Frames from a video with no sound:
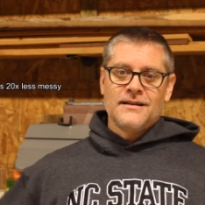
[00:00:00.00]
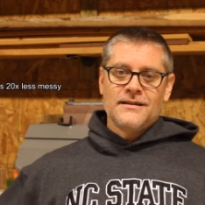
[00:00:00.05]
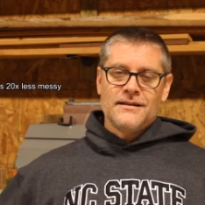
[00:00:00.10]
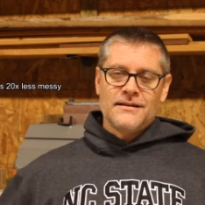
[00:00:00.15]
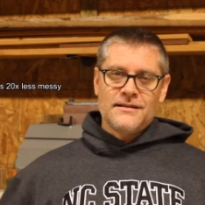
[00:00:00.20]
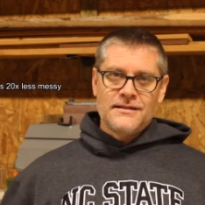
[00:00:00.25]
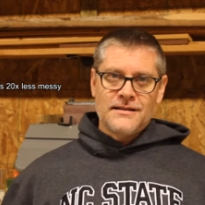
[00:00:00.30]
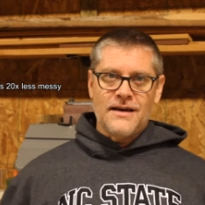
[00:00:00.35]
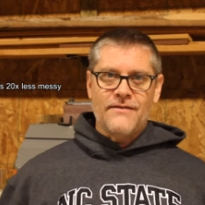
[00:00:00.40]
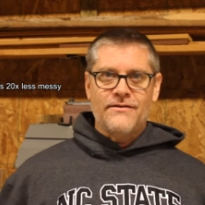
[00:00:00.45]
the
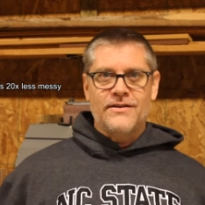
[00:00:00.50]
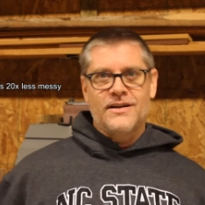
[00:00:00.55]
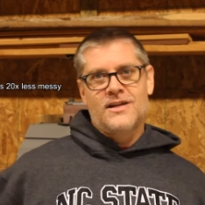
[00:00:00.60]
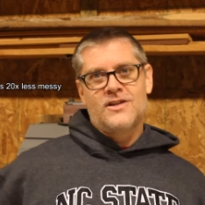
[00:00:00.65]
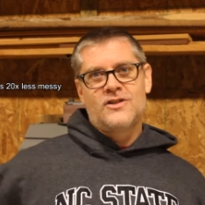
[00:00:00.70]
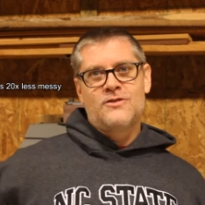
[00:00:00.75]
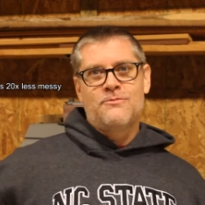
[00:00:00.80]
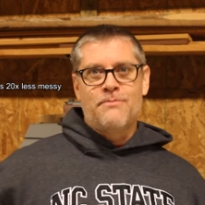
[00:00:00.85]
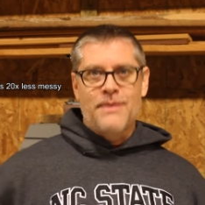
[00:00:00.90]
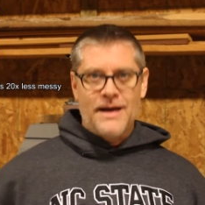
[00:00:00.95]
seven
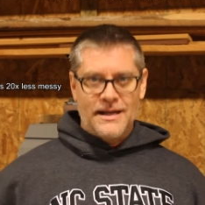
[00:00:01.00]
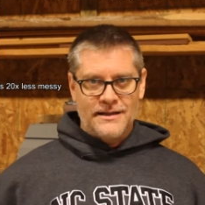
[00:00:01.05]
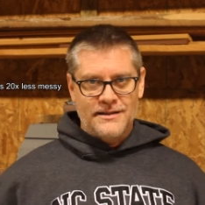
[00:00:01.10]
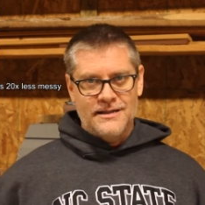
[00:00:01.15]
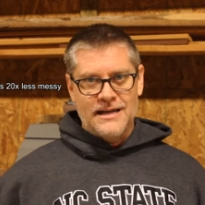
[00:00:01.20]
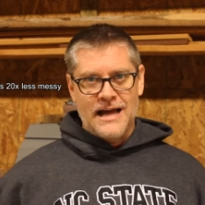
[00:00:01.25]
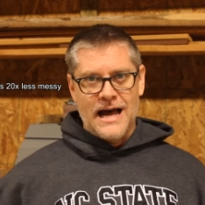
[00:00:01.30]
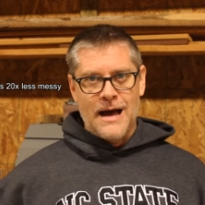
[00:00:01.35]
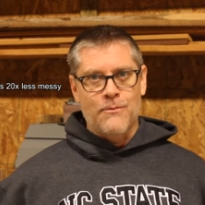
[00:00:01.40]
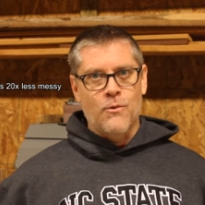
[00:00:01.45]
inch
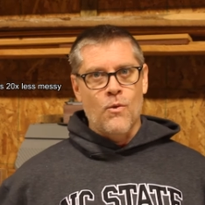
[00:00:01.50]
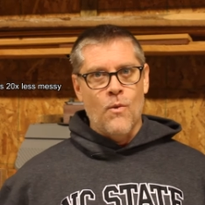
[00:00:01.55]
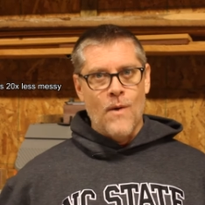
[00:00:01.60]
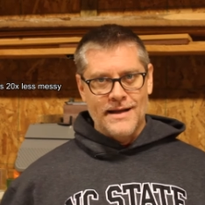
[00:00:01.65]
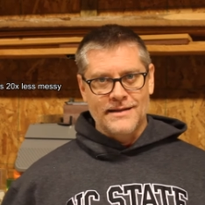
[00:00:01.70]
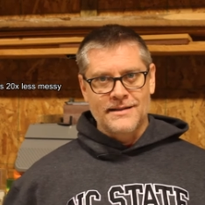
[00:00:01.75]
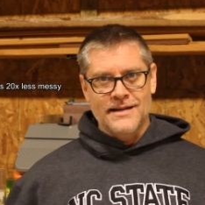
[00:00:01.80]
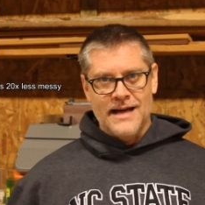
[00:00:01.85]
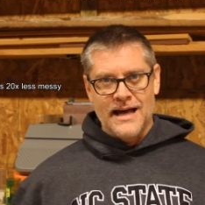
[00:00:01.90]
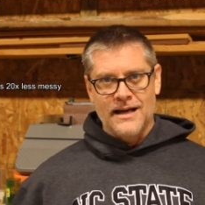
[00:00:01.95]
benchtop
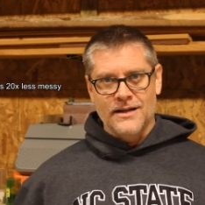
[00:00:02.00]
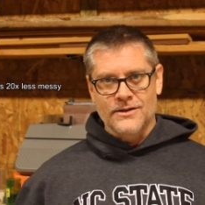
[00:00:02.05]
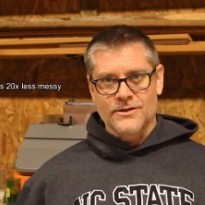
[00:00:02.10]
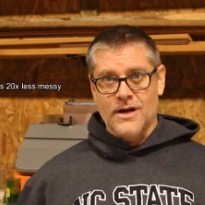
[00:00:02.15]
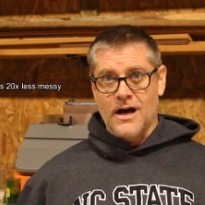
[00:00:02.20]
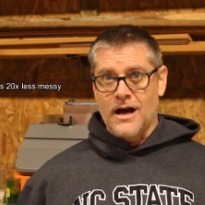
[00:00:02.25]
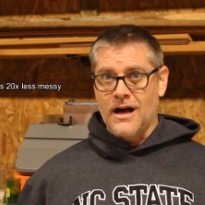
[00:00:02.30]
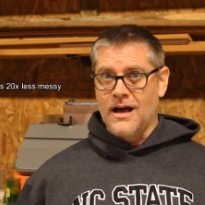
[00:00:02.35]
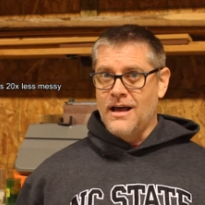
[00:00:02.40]
wet tile saw.